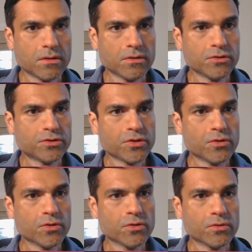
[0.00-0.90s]

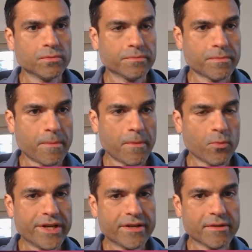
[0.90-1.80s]
So
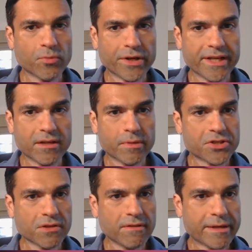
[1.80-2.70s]
we are importing a bunch
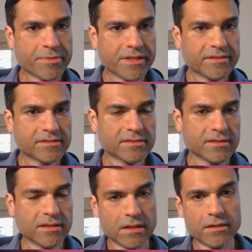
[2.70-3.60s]
of libraries,
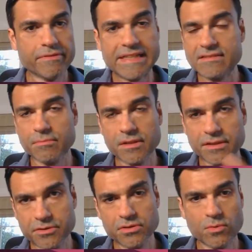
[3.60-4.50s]
very similar
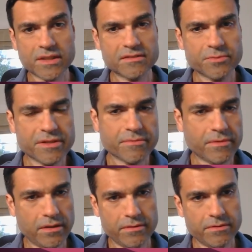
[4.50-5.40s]
to the ones we
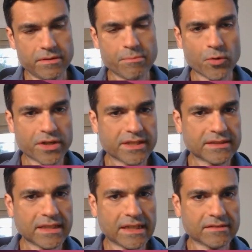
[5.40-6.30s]
imported in
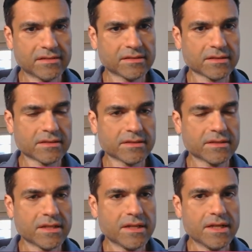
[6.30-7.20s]
the last
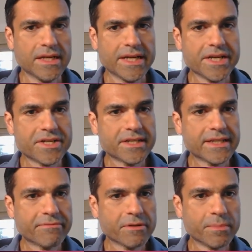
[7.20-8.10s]
agent
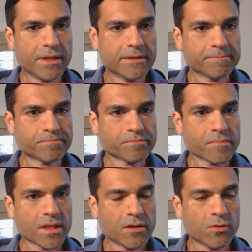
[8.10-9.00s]
that we built.
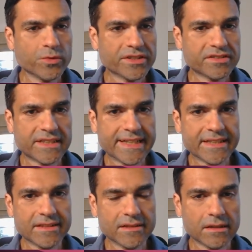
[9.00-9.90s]
We are
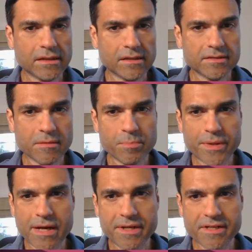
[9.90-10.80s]
setting some
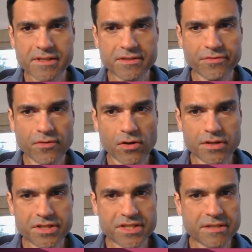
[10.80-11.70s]
parameters for
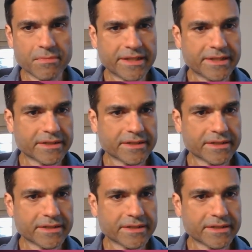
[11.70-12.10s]
Streamlit.